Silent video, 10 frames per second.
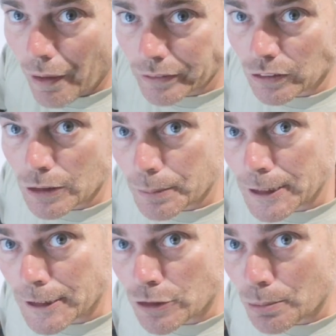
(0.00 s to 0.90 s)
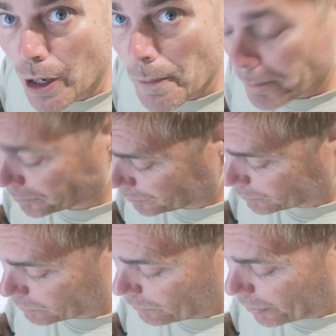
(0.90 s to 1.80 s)
is going to be eaten tomorrow
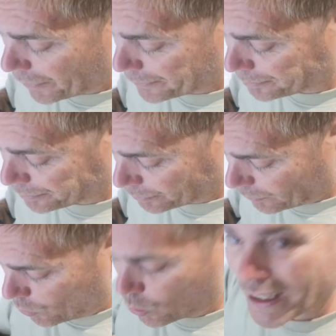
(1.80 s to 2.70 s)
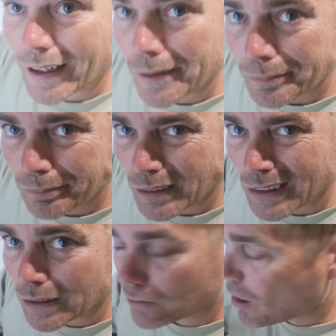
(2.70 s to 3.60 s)
or later. I
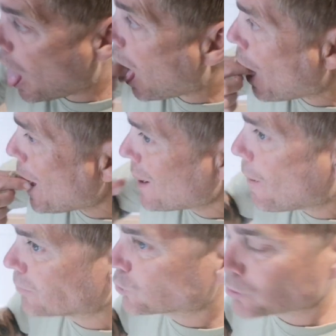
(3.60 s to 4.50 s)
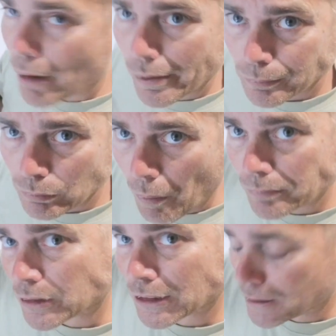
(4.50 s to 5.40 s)
don't know. Tomorrow,
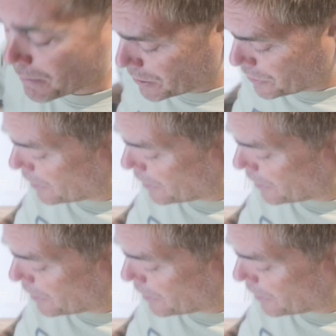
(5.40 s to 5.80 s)
I'll get a menu